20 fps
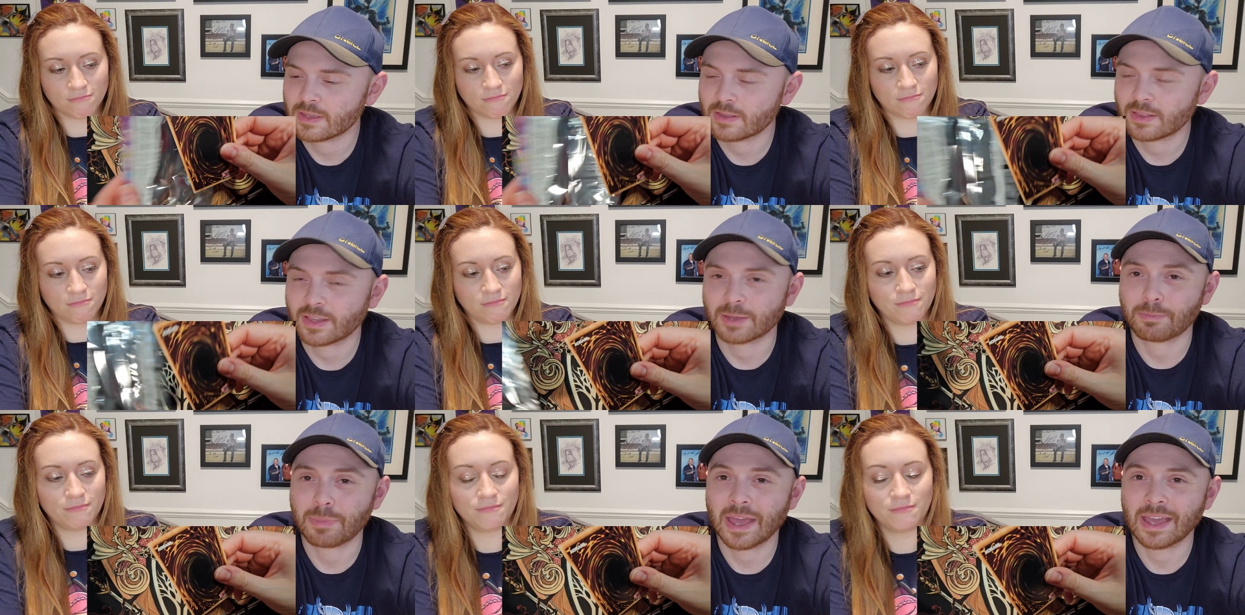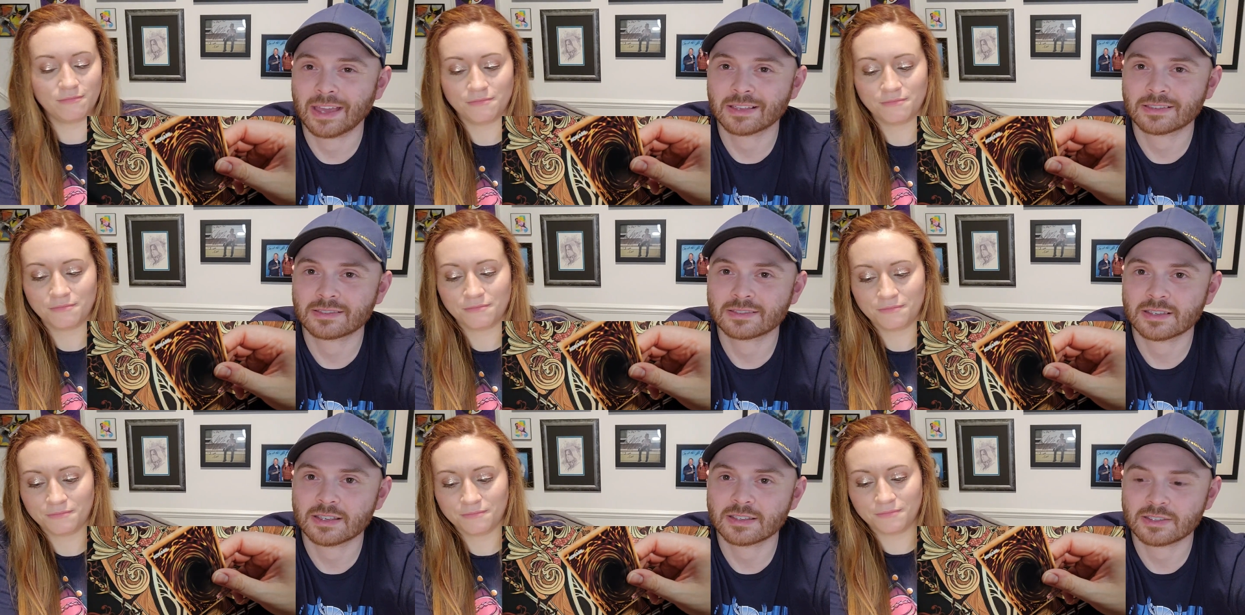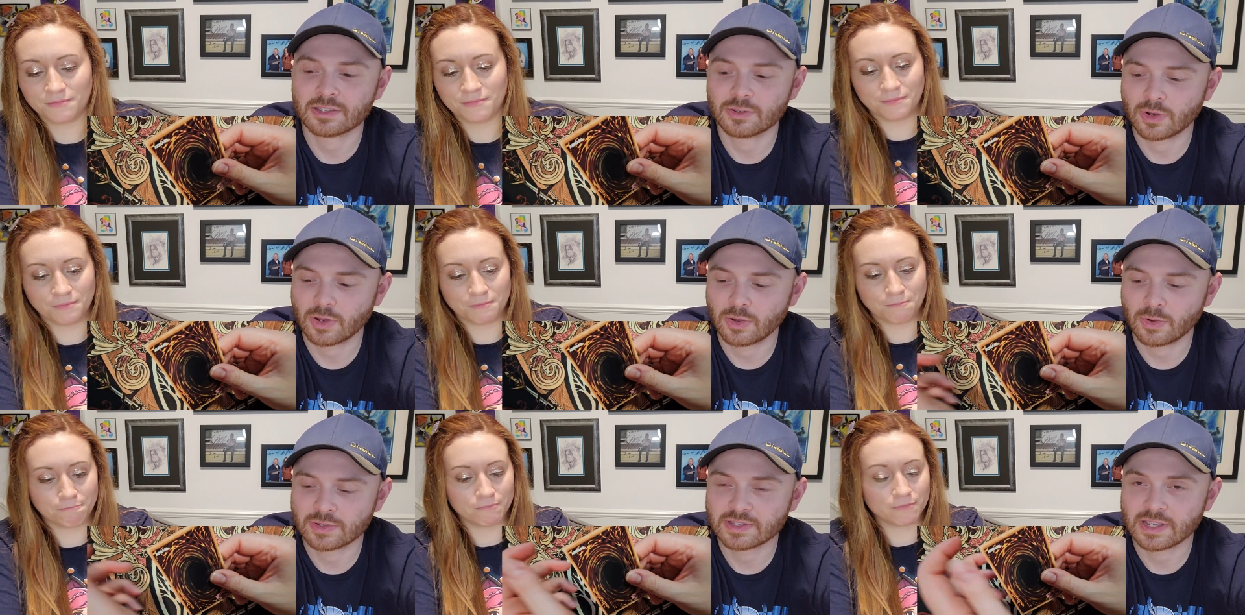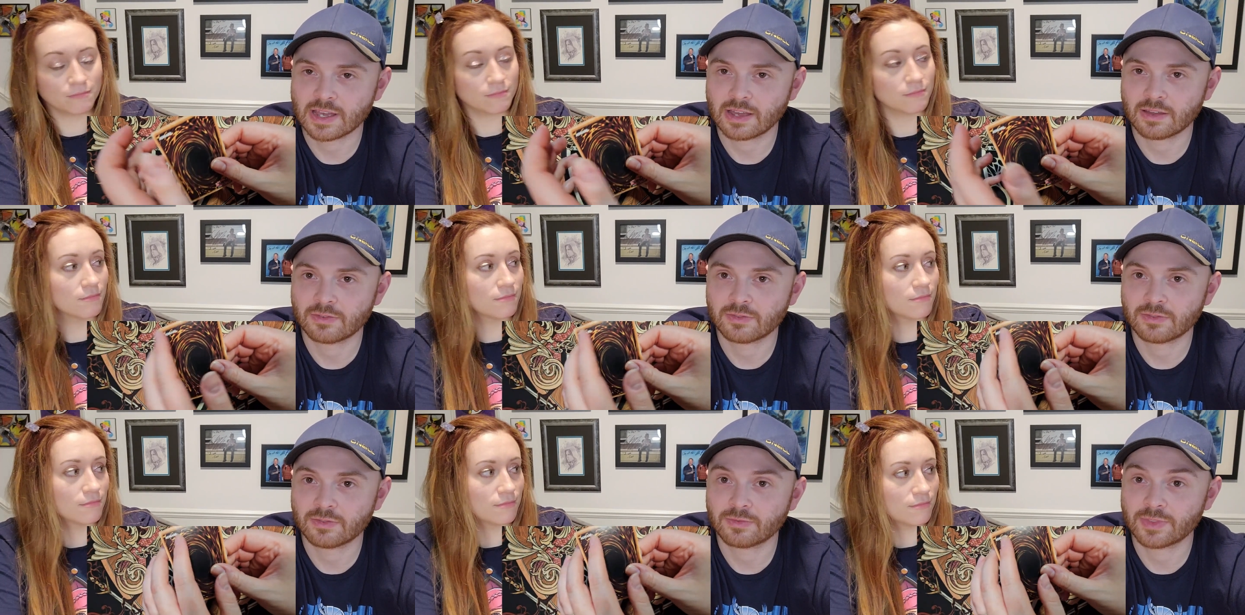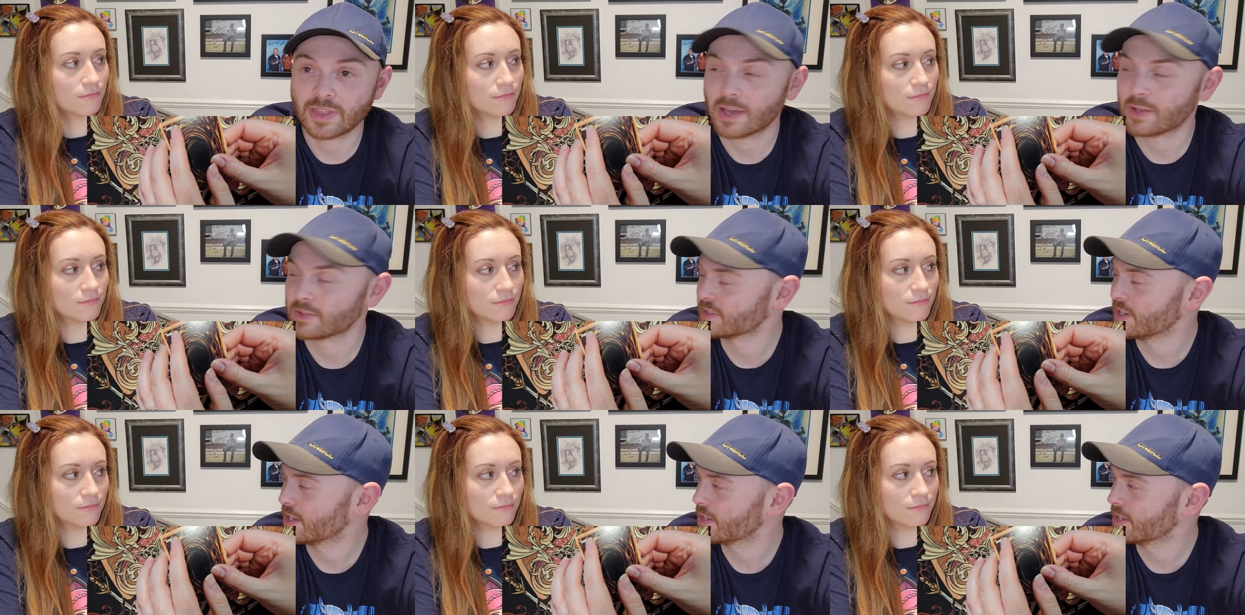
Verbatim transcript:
Speaker 1: like Pegasus, you would always have Thousand